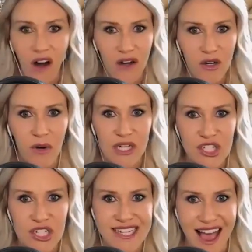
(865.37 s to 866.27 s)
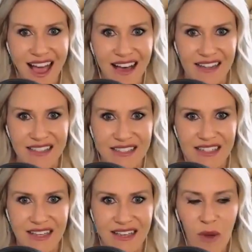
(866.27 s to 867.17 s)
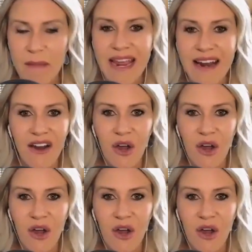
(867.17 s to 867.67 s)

hard question to ask. We may not